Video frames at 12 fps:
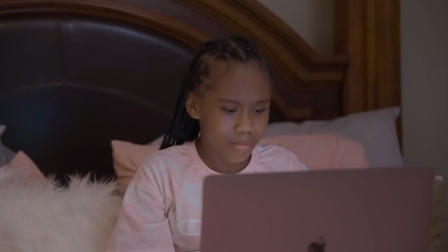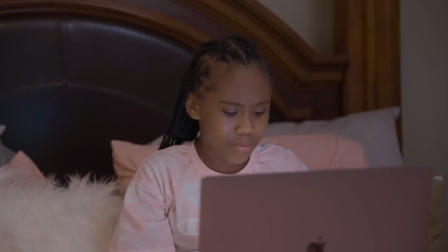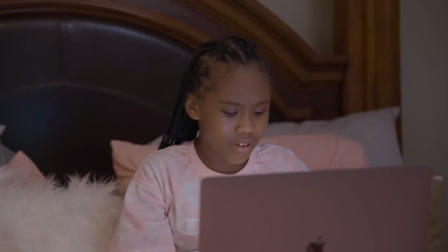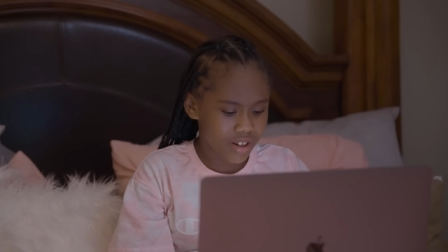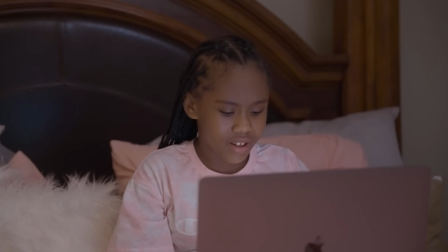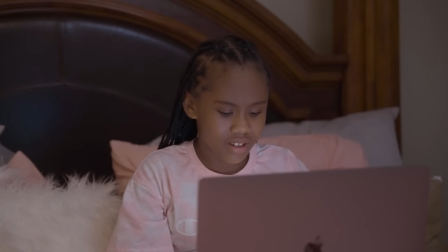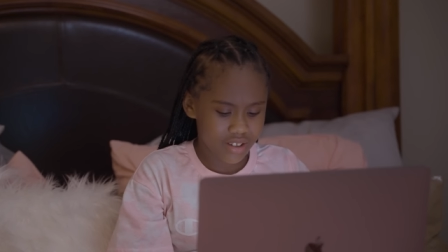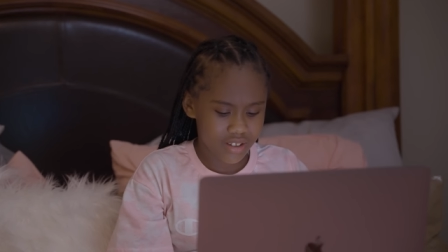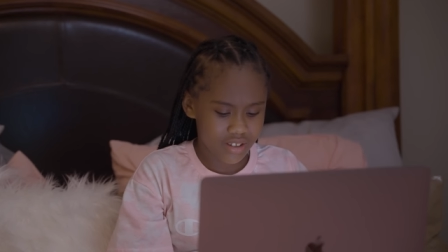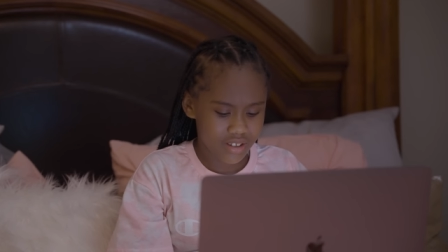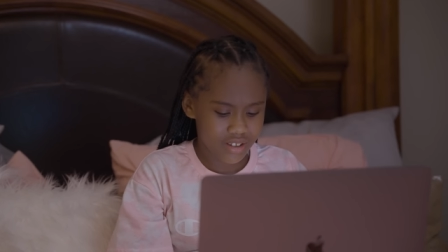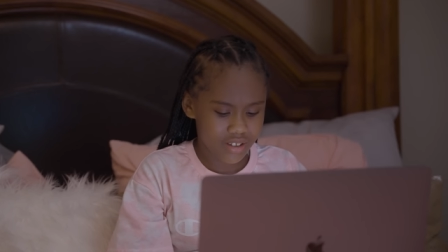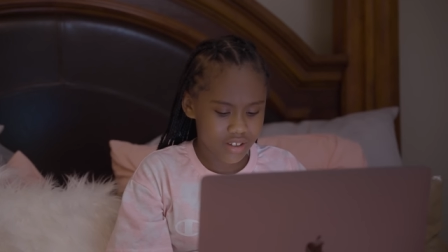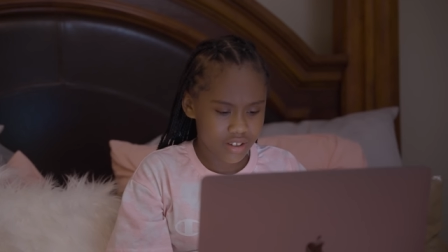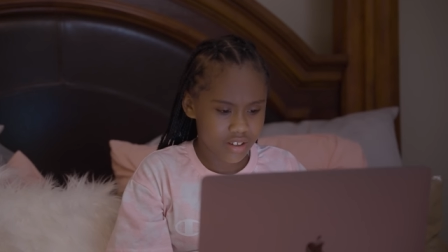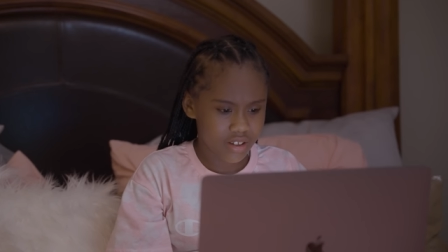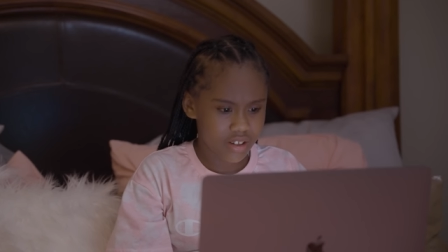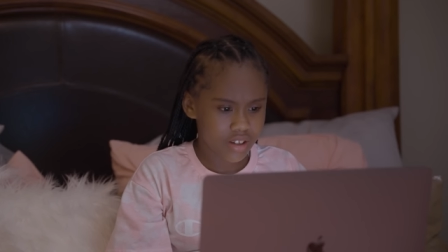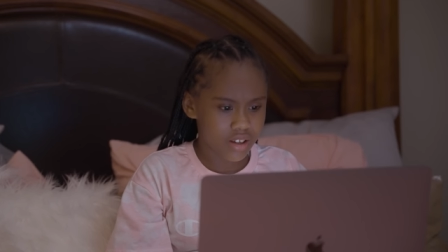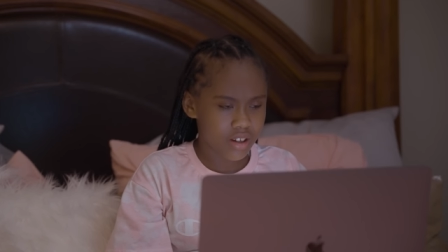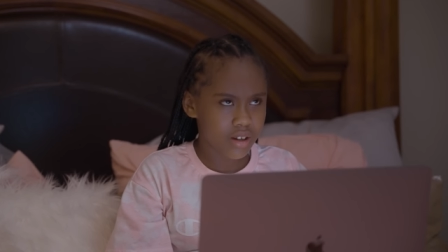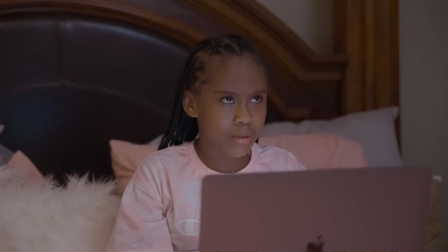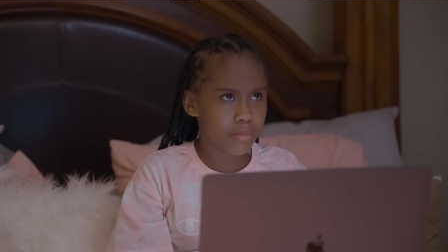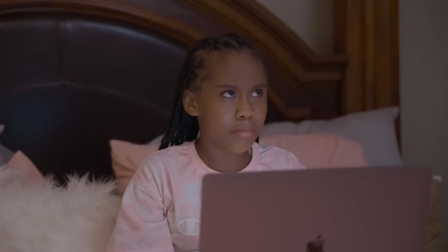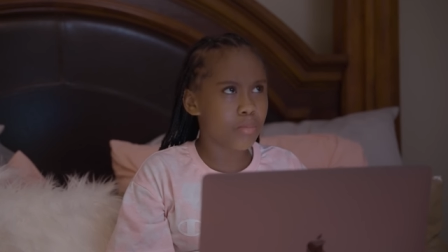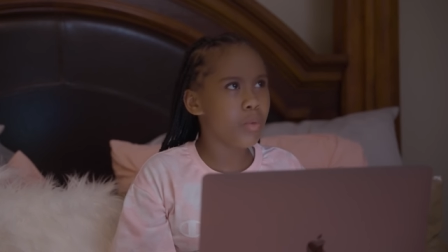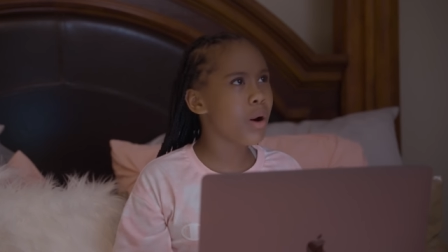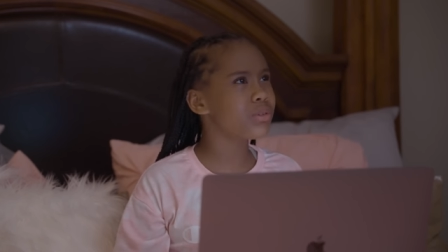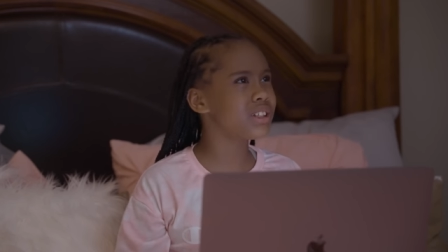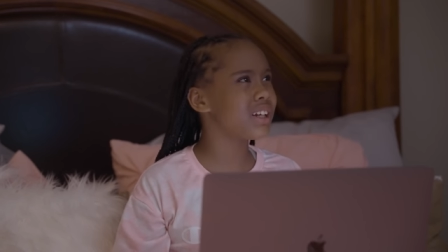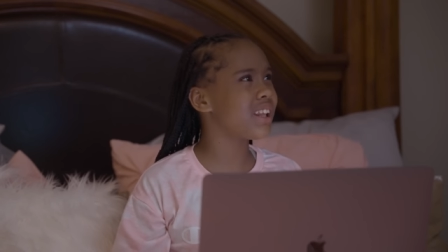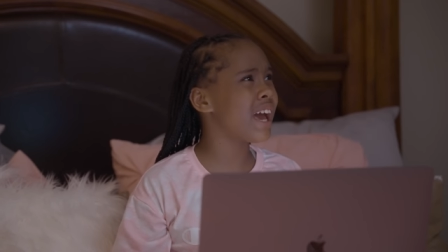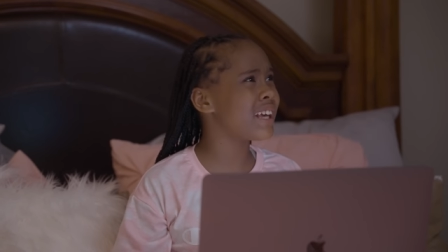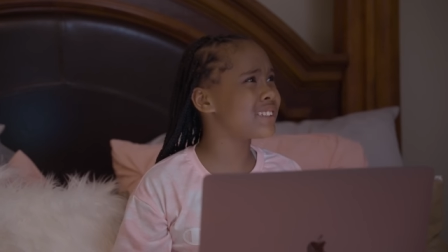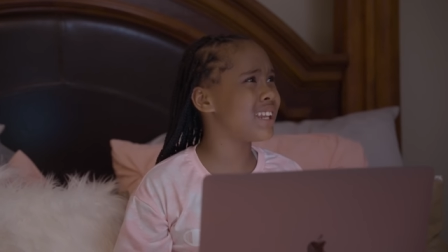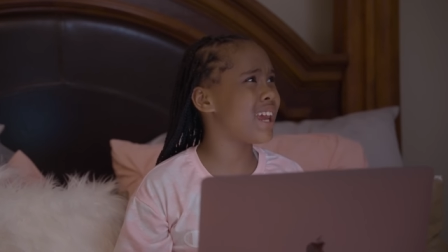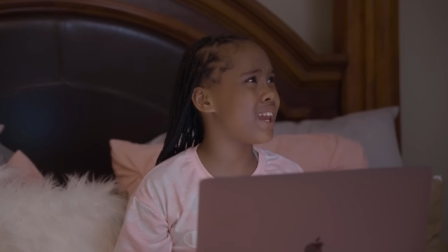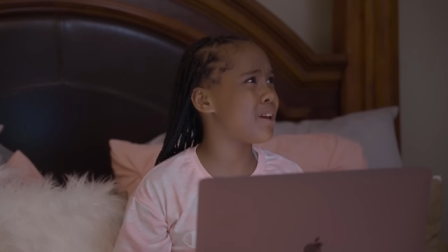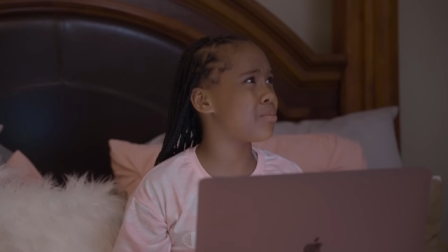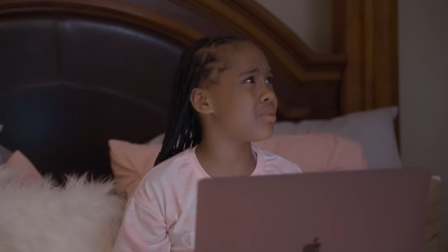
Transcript: Brooke. What was her last name?